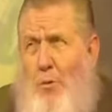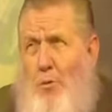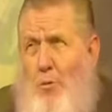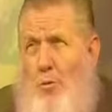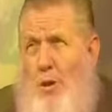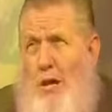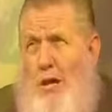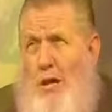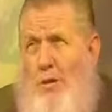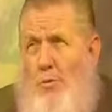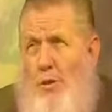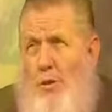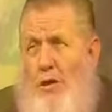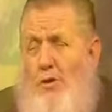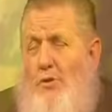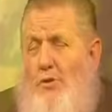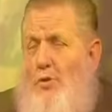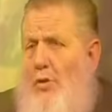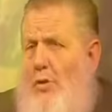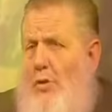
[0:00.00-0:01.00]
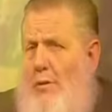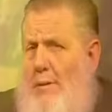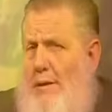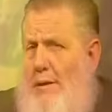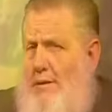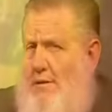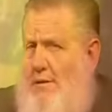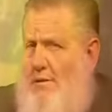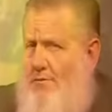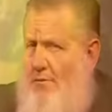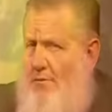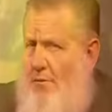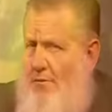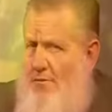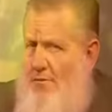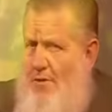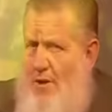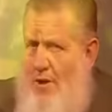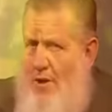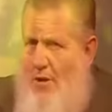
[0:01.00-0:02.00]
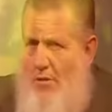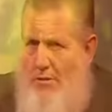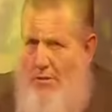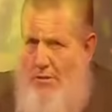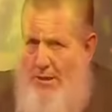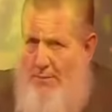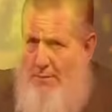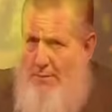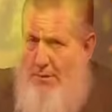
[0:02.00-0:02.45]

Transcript: really, we could talk about this for a very long time.